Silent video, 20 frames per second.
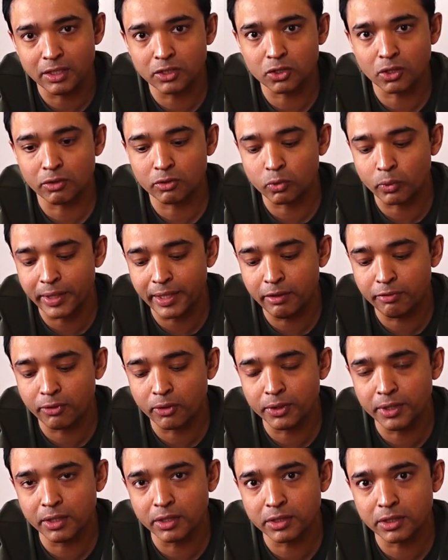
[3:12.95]
Instead of
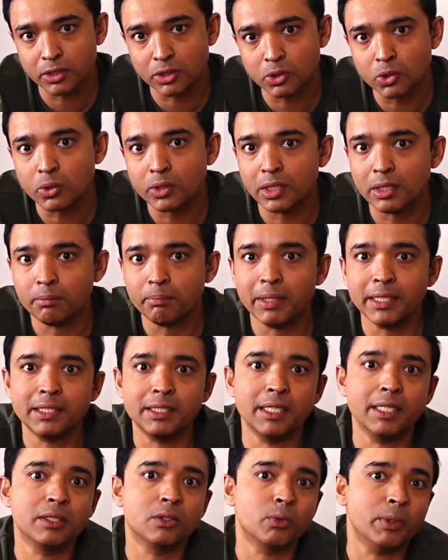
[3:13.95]
24 years it
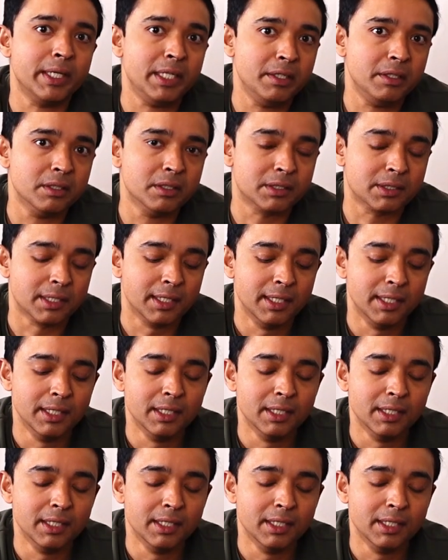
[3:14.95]
might take 20 years.